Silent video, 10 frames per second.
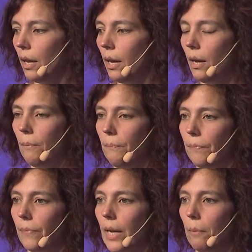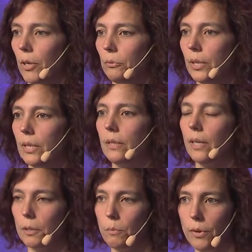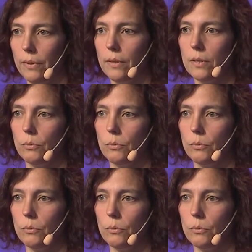But we didn't exploit this.